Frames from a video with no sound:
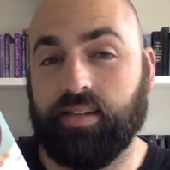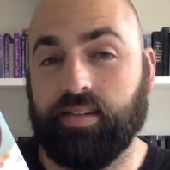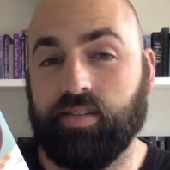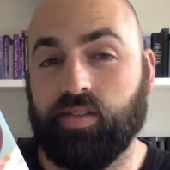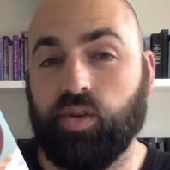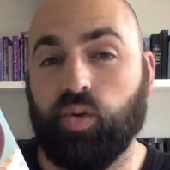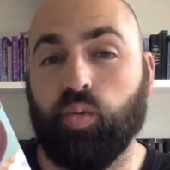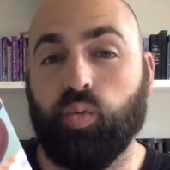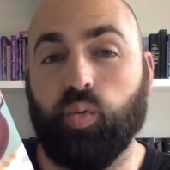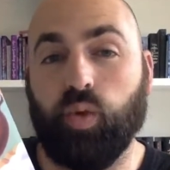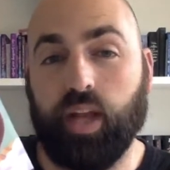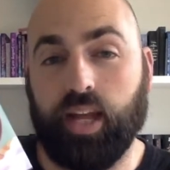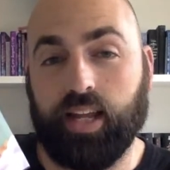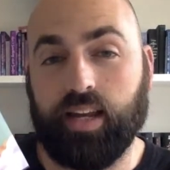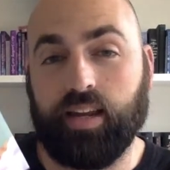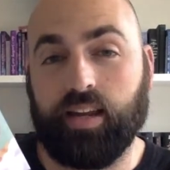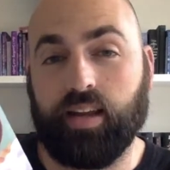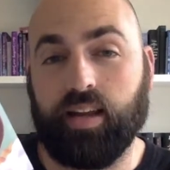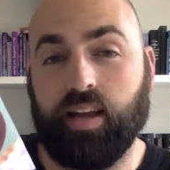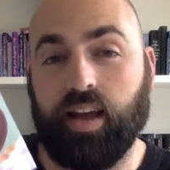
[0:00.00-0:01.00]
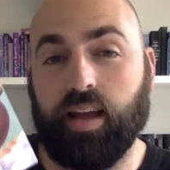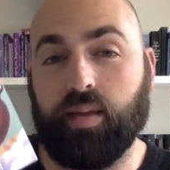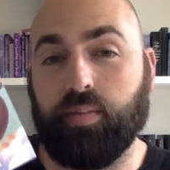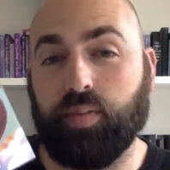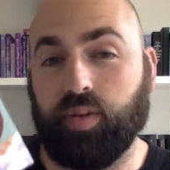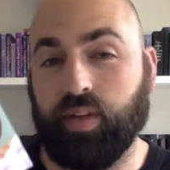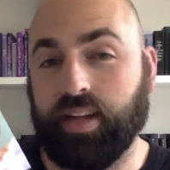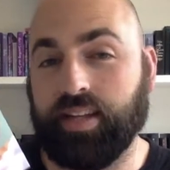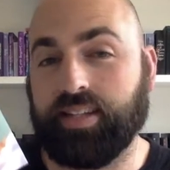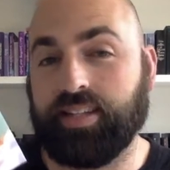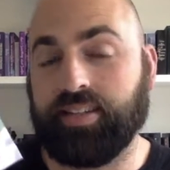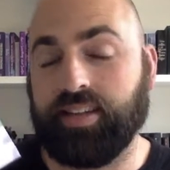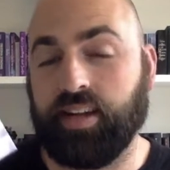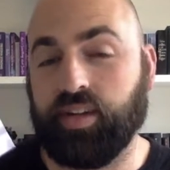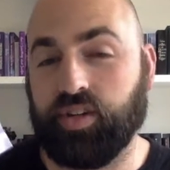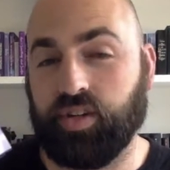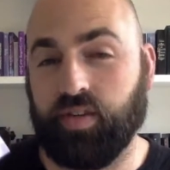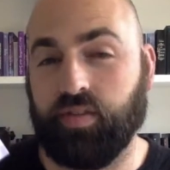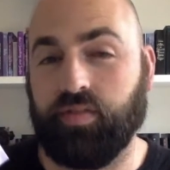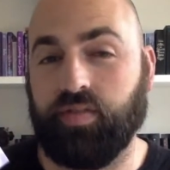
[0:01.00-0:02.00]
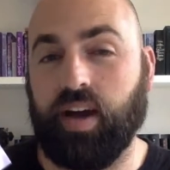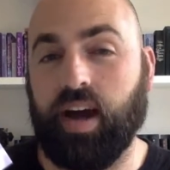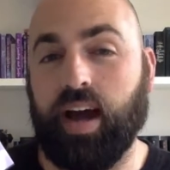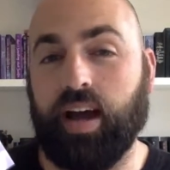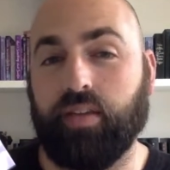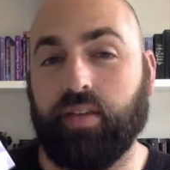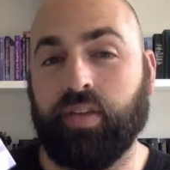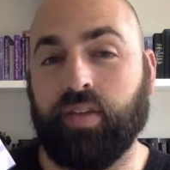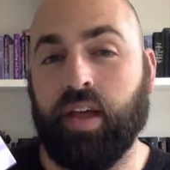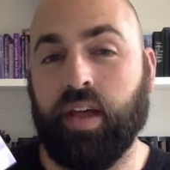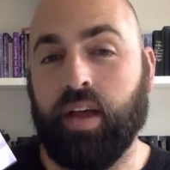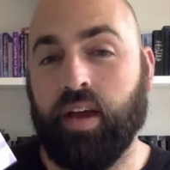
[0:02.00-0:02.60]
to win a PlayStation 5.